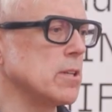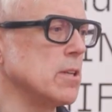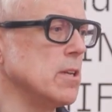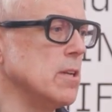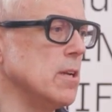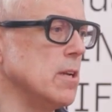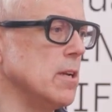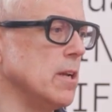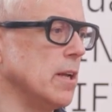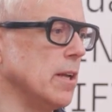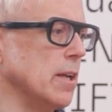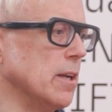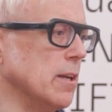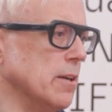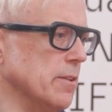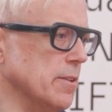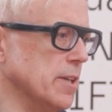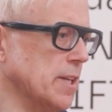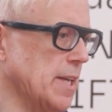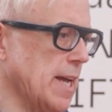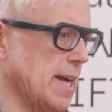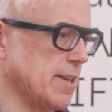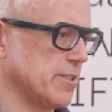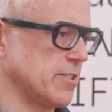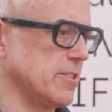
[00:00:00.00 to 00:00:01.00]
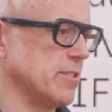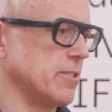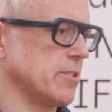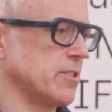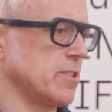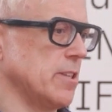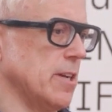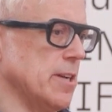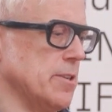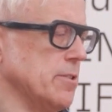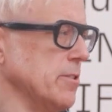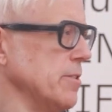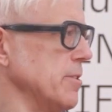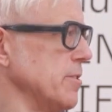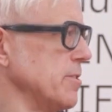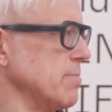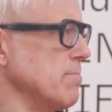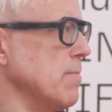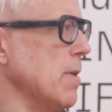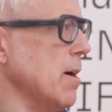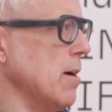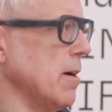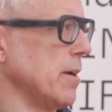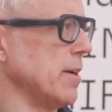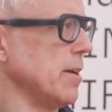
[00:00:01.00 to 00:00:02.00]
the nascent stage of this
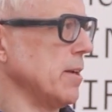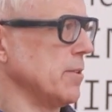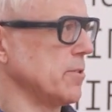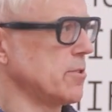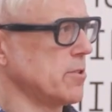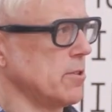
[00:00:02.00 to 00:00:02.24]
market.